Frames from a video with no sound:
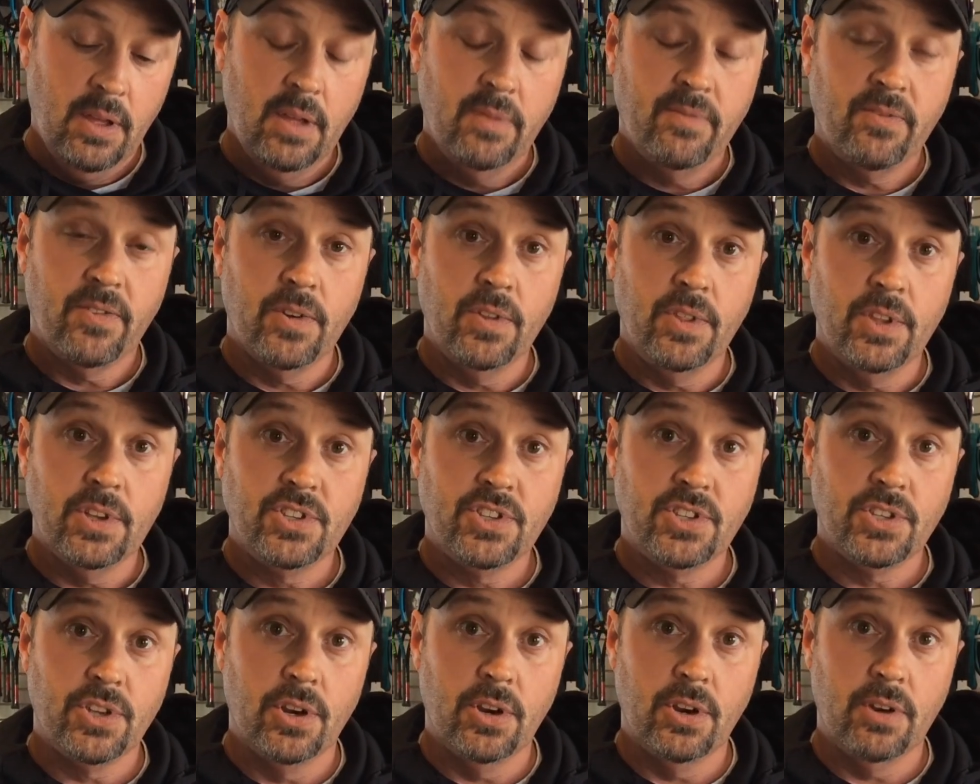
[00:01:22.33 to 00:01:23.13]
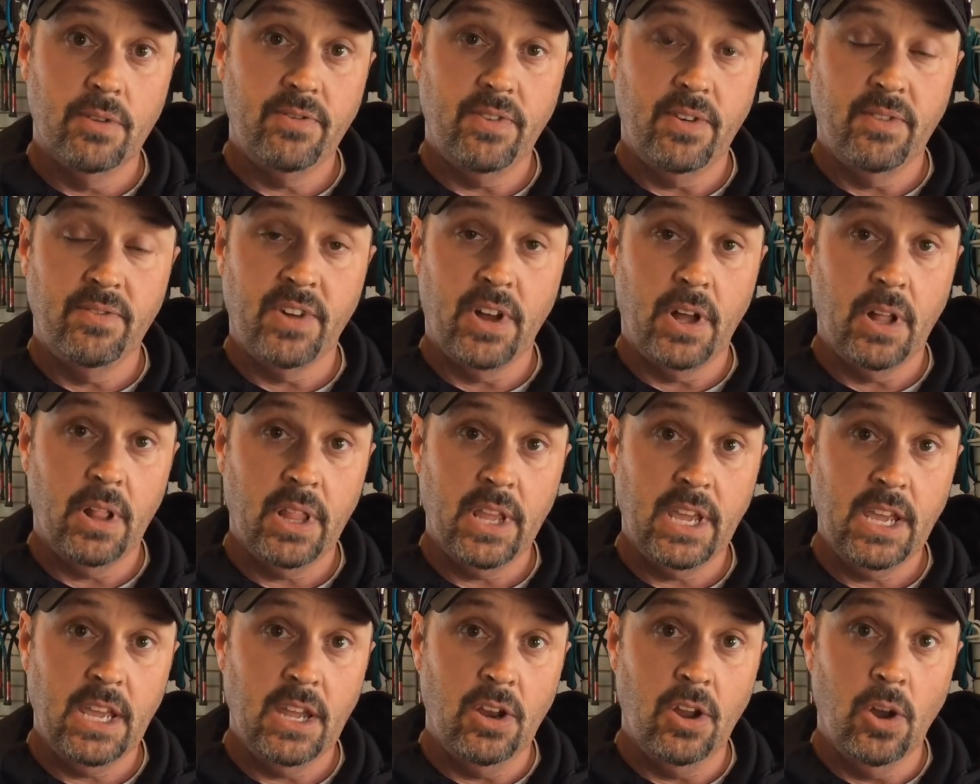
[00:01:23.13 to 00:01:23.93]
For the serve,
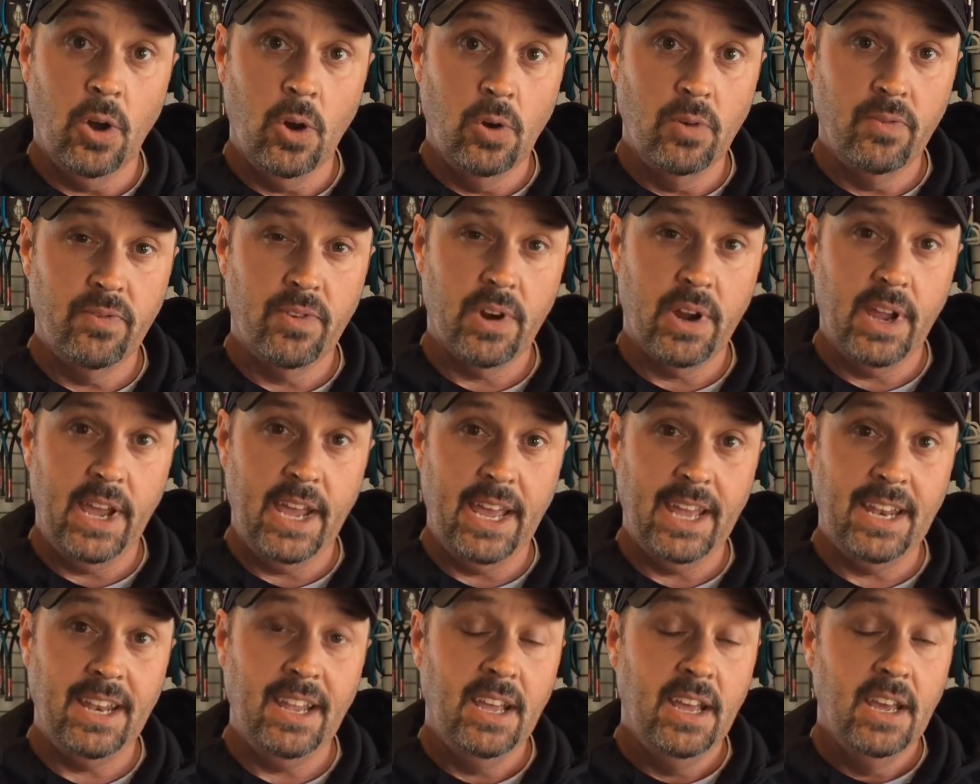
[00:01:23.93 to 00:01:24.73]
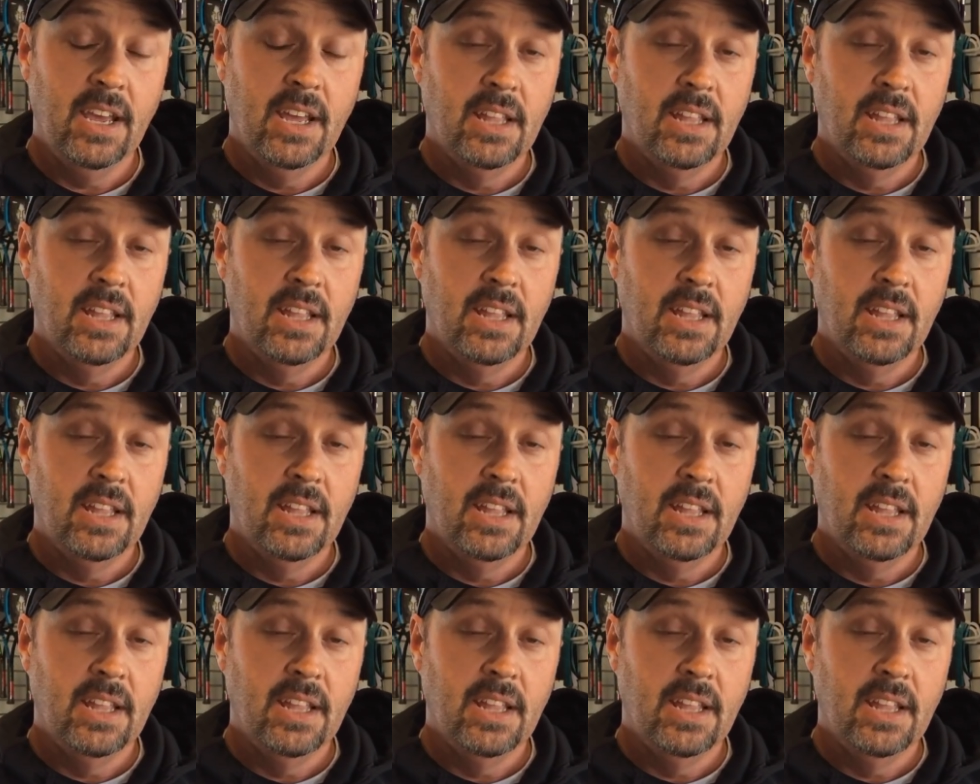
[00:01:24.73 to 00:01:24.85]
volley, and overhead,